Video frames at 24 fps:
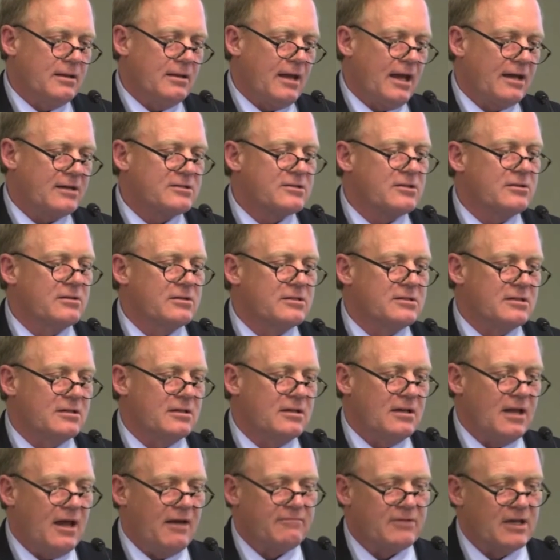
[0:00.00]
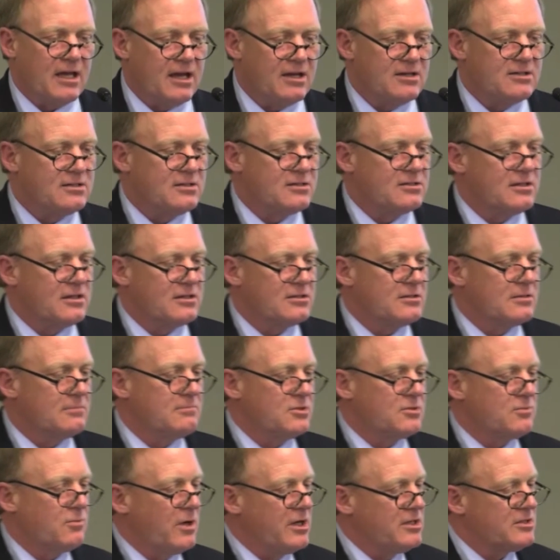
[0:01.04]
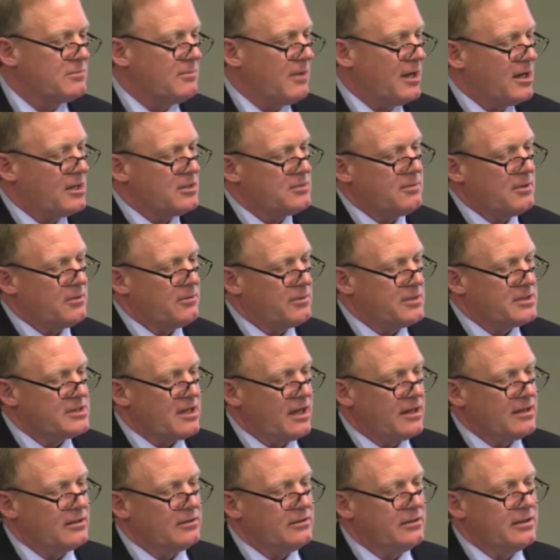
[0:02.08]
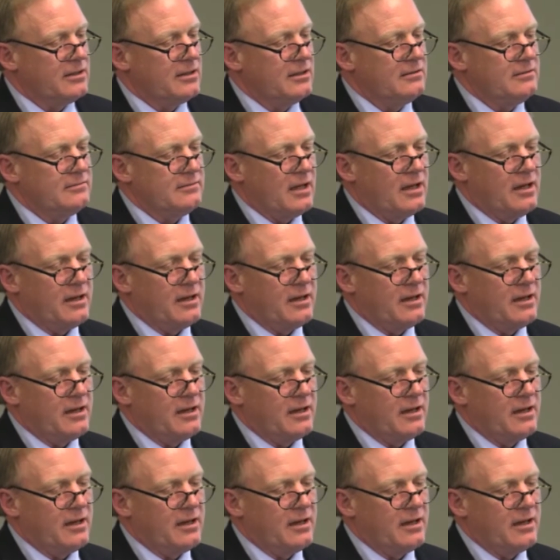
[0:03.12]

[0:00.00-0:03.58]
excellence in navigation systems, waste management, recycling,